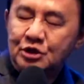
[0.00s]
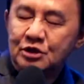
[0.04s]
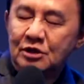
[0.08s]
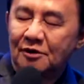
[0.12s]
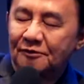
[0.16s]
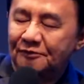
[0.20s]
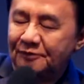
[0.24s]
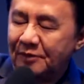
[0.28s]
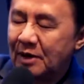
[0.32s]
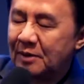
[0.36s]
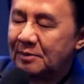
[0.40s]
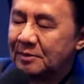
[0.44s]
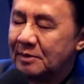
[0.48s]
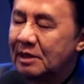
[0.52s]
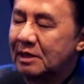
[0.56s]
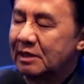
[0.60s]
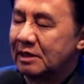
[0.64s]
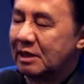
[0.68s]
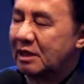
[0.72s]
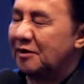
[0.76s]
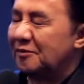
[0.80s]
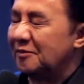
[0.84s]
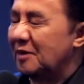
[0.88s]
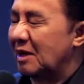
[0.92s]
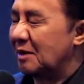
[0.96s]
your family.
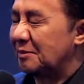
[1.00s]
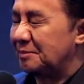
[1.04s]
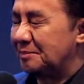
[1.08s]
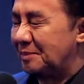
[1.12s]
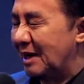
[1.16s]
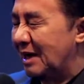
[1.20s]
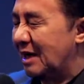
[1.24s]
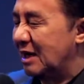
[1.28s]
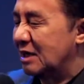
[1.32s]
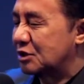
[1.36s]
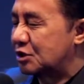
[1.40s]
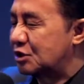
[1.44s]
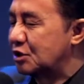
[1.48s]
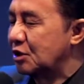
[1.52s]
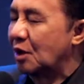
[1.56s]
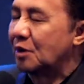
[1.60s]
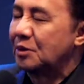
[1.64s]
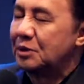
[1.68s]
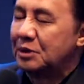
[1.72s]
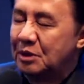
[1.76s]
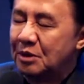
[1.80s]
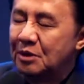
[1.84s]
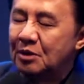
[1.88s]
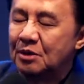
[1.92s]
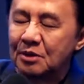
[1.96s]
He will bless your
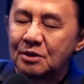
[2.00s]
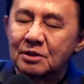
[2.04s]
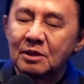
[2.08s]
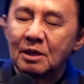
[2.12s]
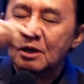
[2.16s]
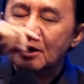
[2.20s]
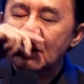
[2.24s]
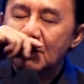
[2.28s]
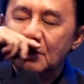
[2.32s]
youth.